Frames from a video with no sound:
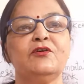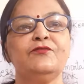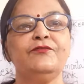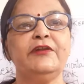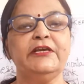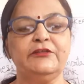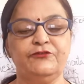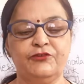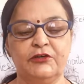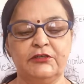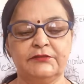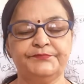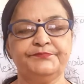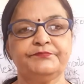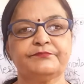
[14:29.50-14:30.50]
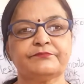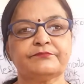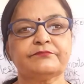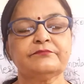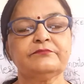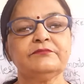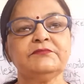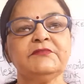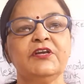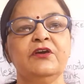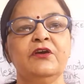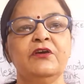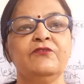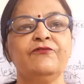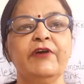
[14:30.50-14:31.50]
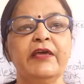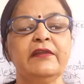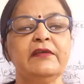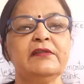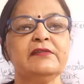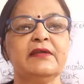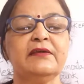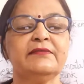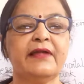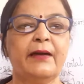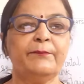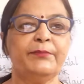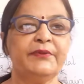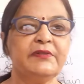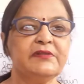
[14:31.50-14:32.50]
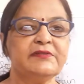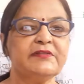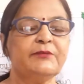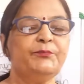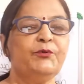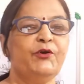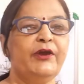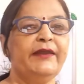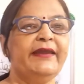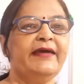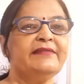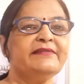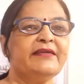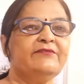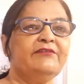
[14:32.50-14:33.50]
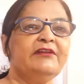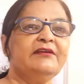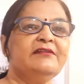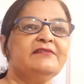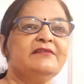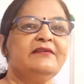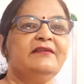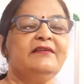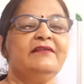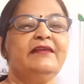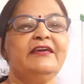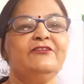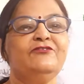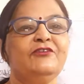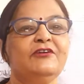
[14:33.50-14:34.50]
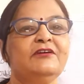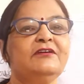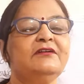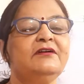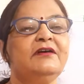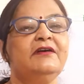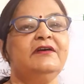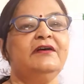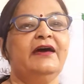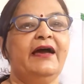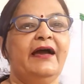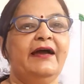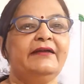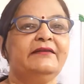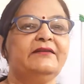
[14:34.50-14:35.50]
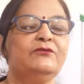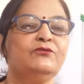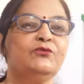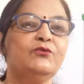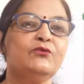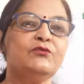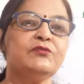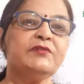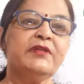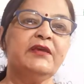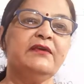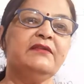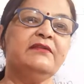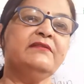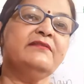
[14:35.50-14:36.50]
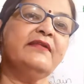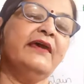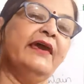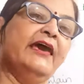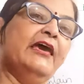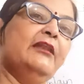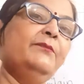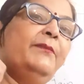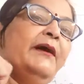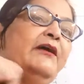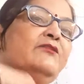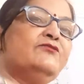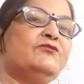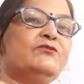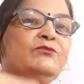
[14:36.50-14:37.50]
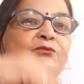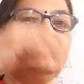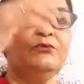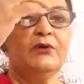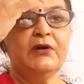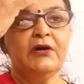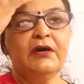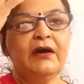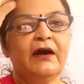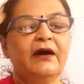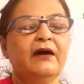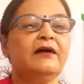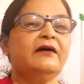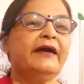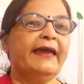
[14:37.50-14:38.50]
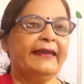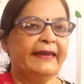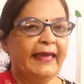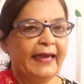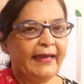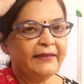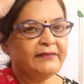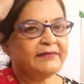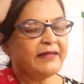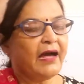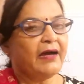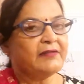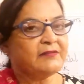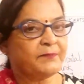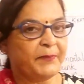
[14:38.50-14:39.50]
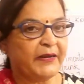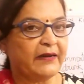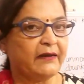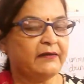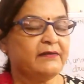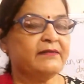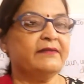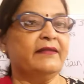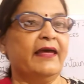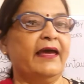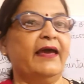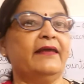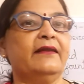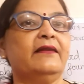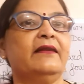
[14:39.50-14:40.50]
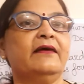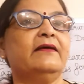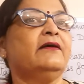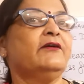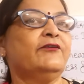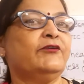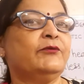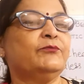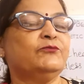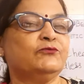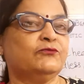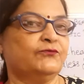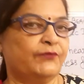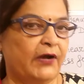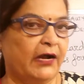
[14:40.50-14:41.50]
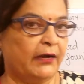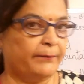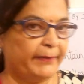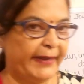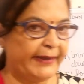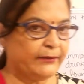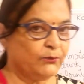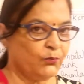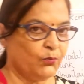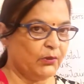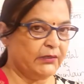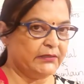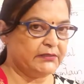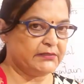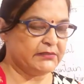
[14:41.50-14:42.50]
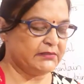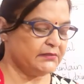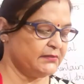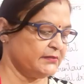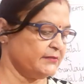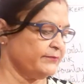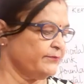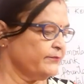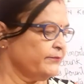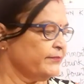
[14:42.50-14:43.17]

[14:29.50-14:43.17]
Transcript: of nature. Various examples the poet has given us in nature and those things help us to uh, enhance our spirits and remove our bad qualities.